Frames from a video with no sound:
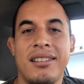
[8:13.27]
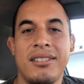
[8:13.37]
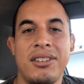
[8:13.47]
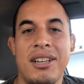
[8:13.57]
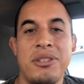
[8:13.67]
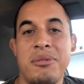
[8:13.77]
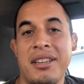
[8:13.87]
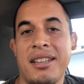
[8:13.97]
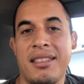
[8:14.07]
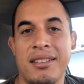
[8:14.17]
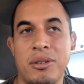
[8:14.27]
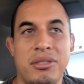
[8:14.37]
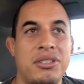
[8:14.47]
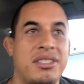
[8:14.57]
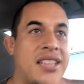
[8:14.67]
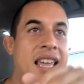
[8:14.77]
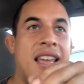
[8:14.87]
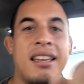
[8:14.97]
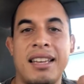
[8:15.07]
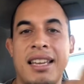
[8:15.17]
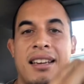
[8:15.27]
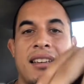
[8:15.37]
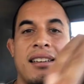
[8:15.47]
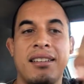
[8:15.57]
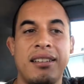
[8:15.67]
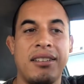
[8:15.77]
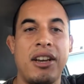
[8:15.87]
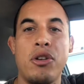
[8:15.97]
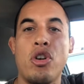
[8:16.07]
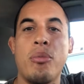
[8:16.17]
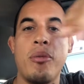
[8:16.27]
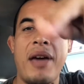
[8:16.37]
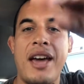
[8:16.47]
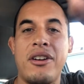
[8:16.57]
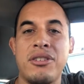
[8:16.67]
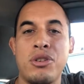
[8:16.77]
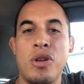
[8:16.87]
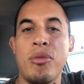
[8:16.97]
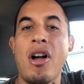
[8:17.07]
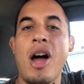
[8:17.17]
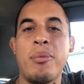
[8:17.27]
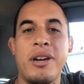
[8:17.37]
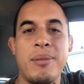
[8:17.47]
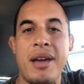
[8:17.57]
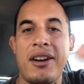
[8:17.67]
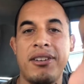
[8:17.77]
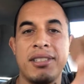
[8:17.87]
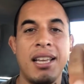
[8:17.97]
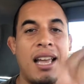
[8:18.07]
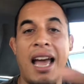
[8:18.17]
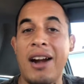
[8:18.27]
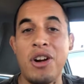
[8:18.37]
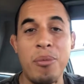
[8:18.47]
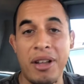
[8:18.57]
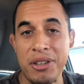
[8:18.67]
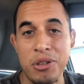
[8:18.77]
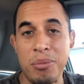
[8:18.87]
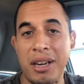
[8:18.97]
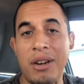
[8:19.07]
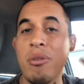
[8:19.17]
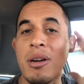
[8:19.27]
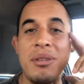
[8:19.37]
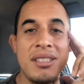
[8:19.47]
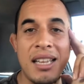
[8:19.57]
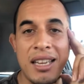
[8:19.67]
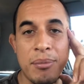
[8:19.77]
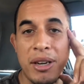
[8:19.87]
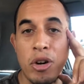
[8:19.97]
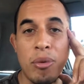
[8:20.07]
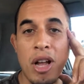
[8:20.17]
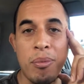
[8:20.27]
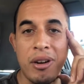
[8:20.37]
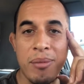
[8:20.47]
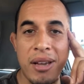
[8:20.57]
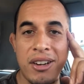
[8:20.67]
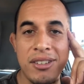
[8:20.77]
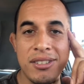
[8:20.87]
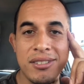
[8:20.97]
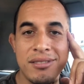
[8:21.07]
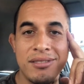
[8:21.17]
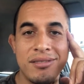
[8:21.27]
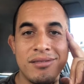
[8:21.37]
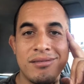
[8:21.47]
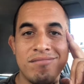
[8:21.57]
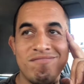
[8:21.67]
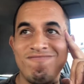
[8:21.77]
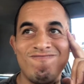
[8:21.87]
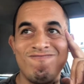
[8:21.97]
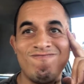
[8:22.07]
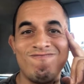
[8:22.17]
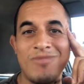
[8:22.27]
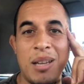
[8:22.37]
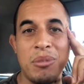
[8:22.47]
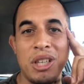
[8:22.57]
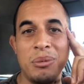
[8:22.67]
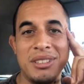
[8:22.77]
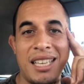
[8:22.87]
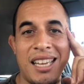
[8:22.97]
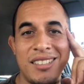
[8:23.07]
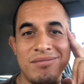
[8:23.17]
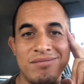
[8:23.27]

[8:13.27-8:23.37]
They're not doing anything. They're staying in their normal patterns, their normal operating patterns. I don't know about you, but I don't want to be staying in my normal operating patterns. I'm good with that.